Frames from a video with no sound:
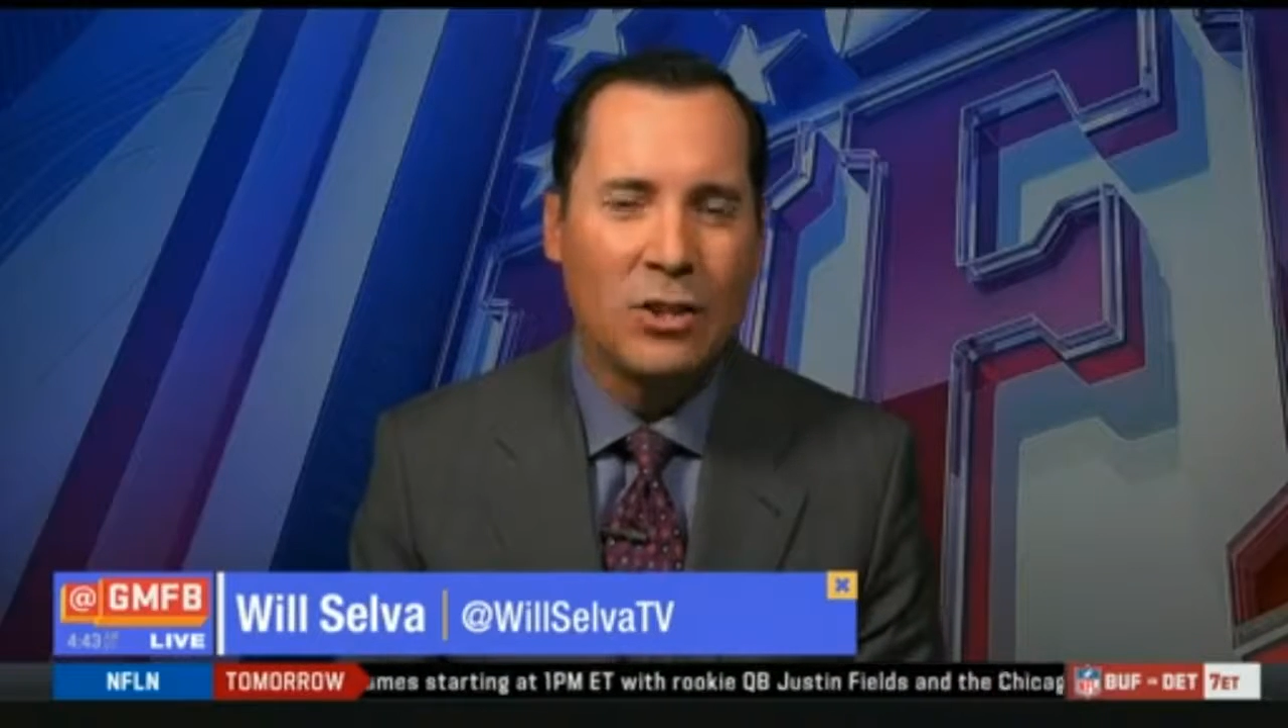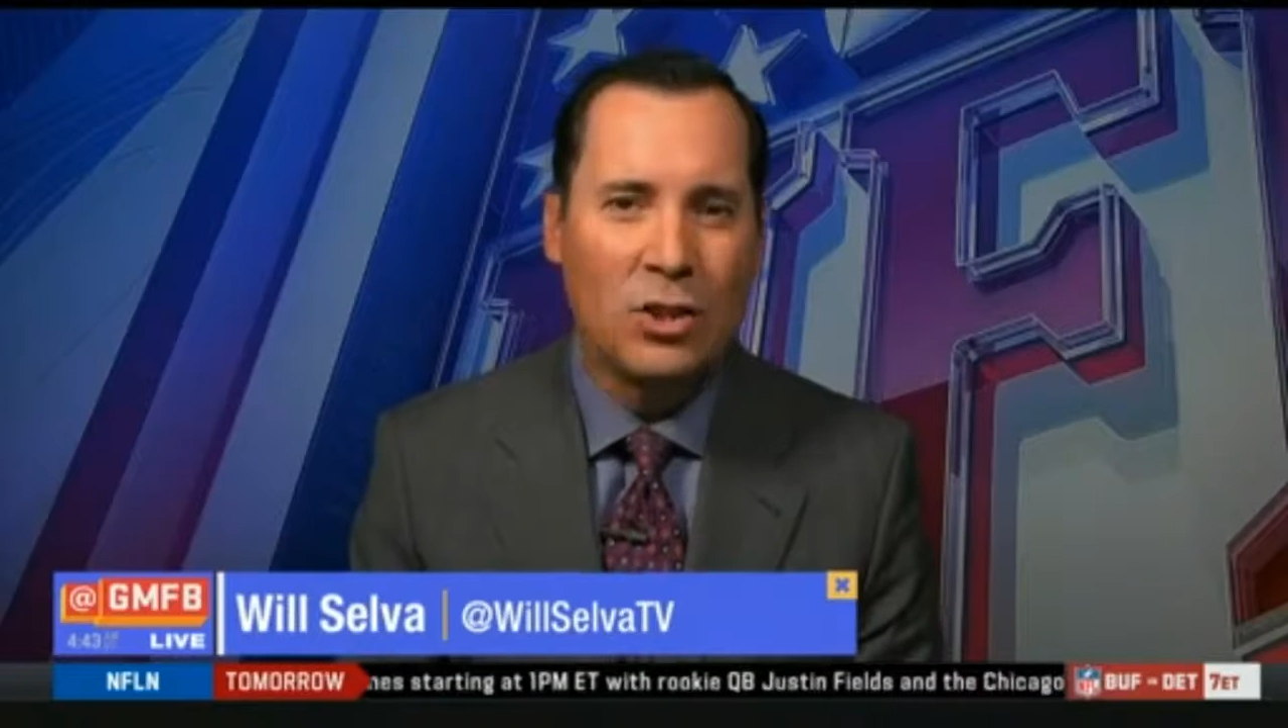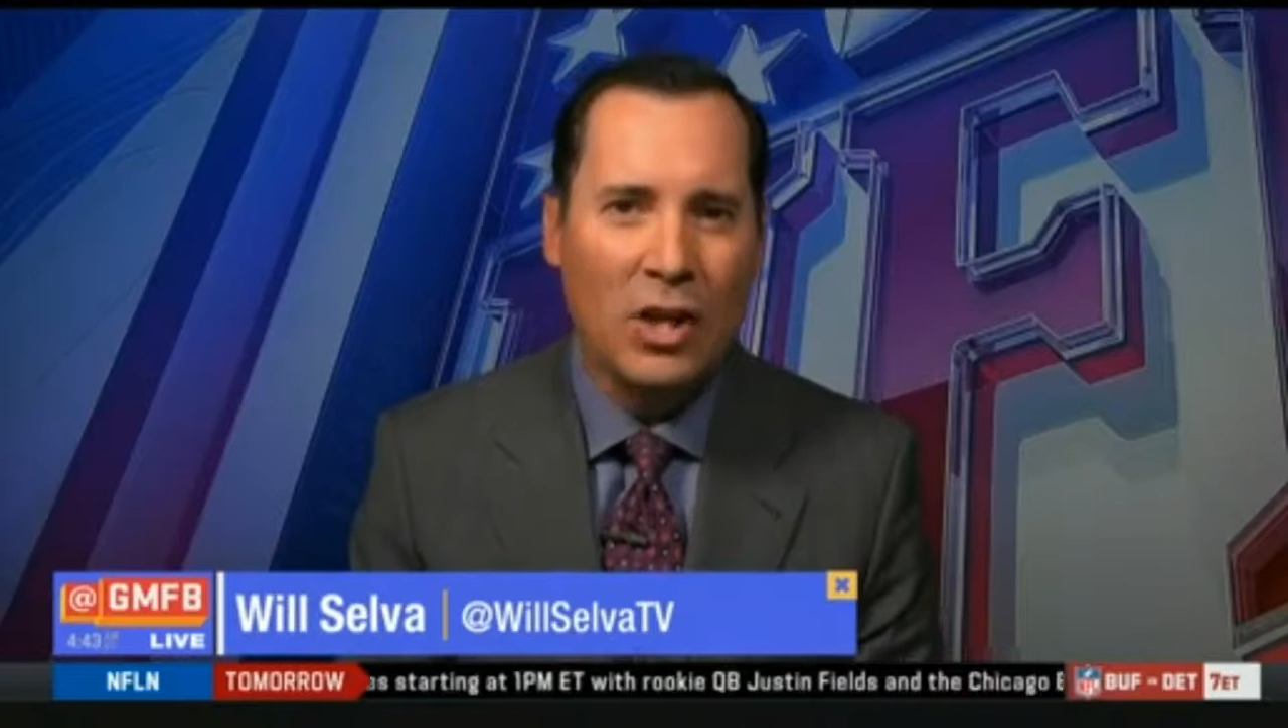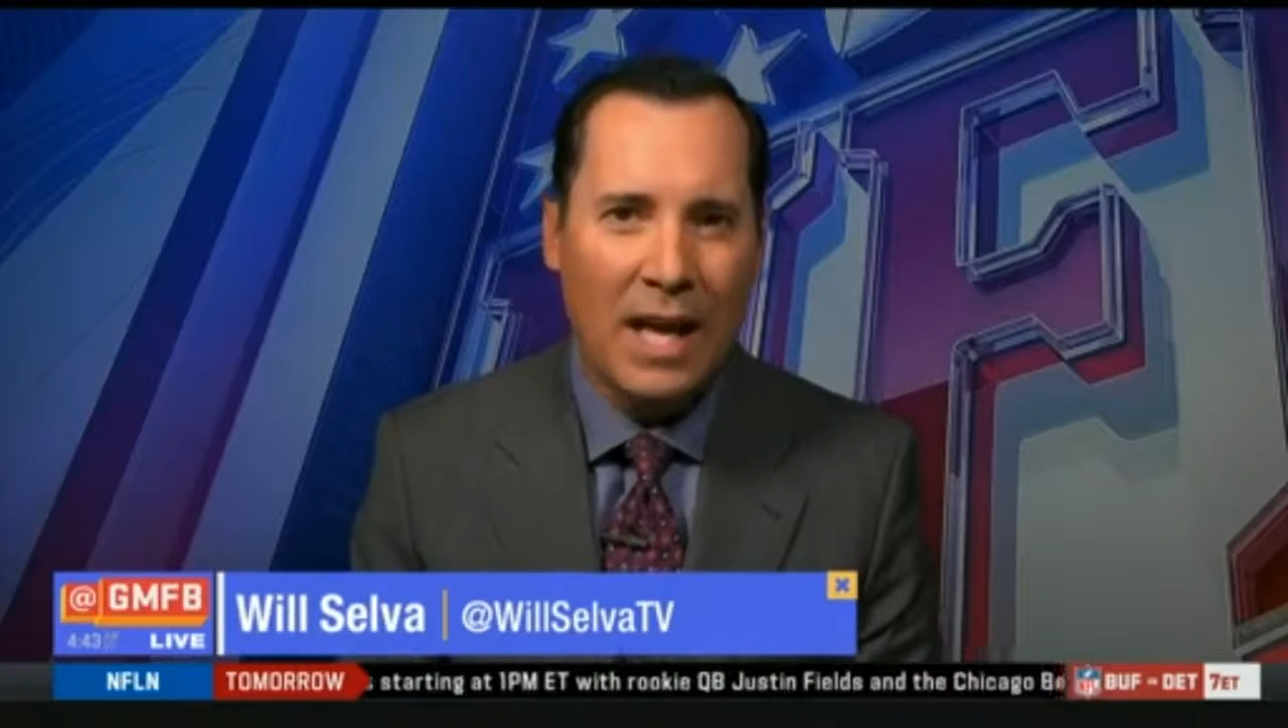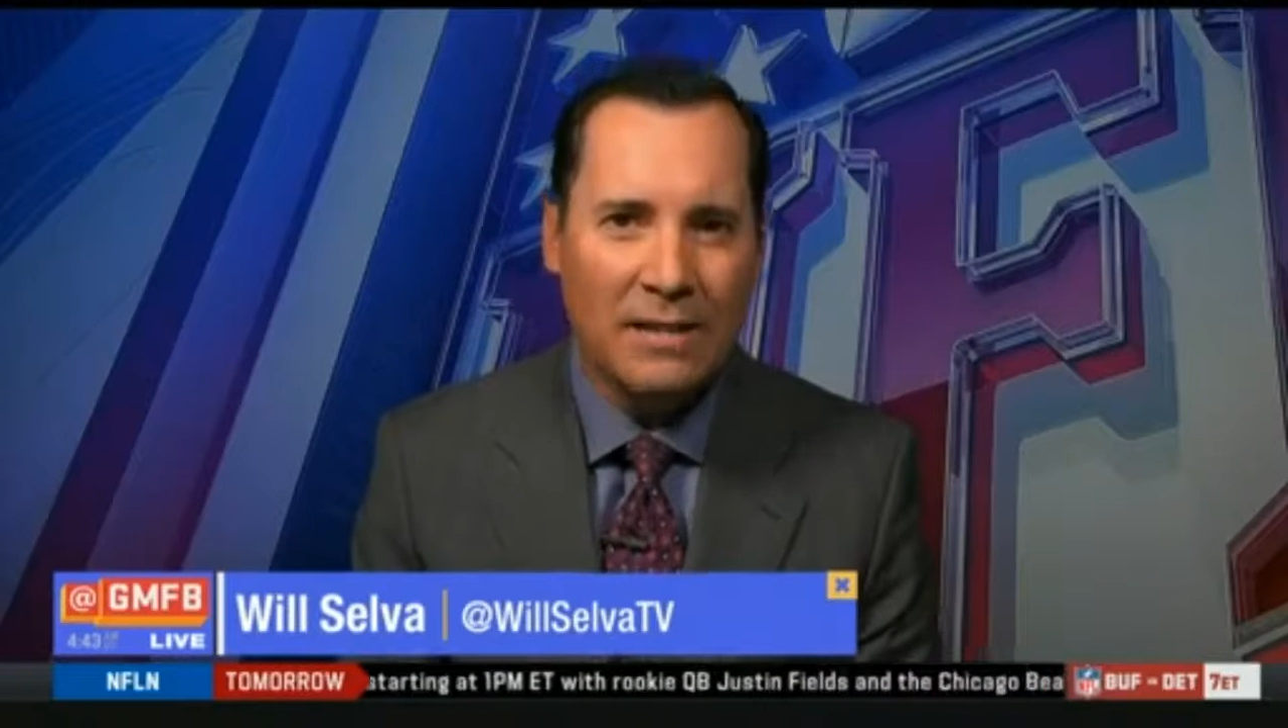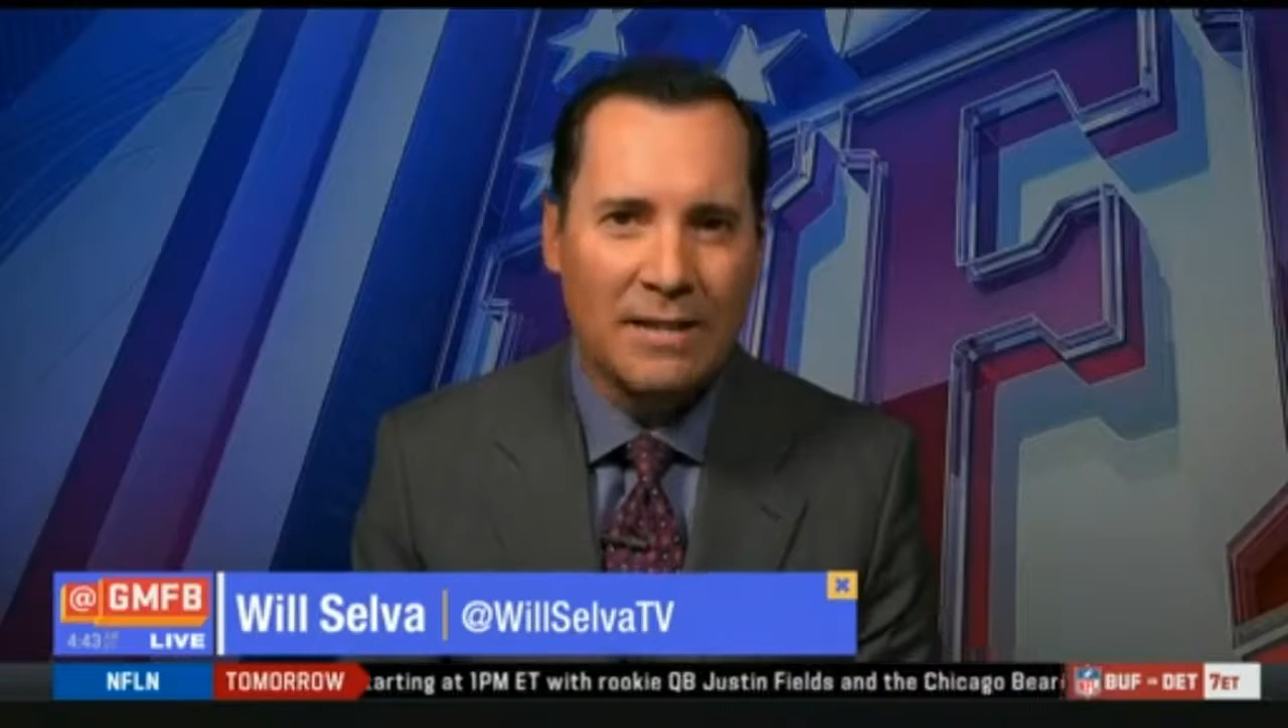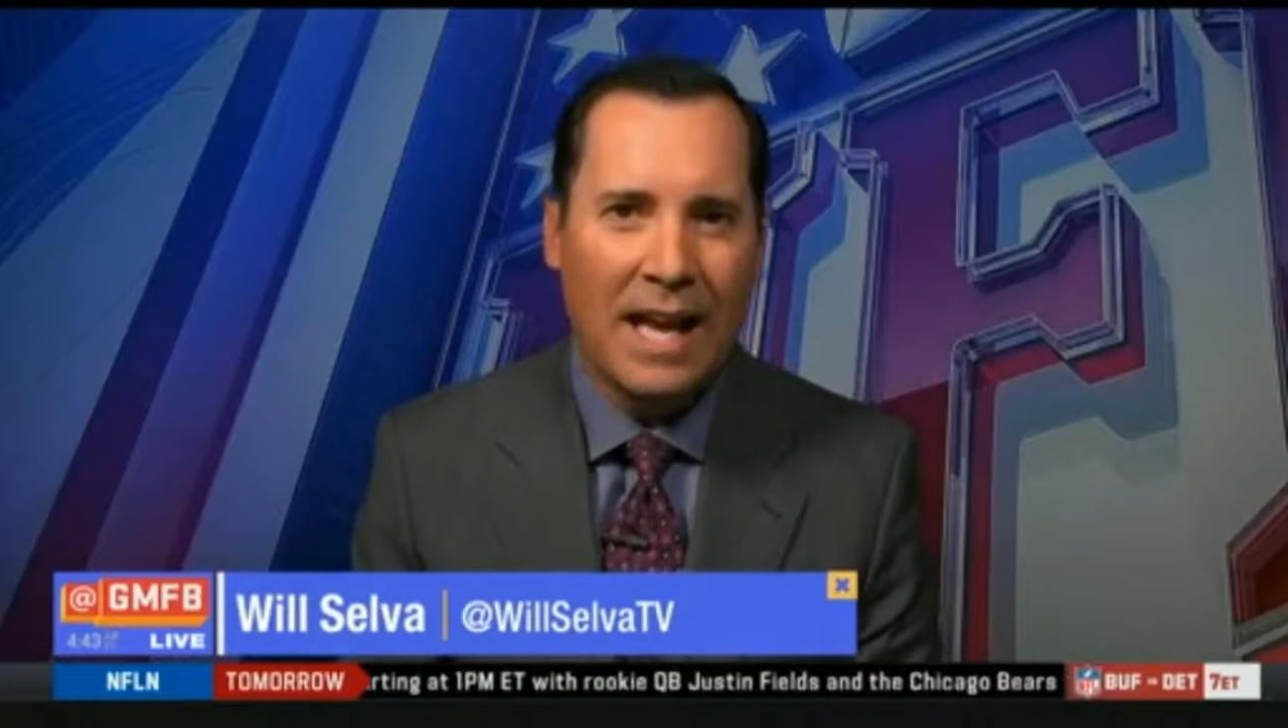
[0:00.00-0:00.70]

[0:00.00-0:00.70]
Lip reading: Jets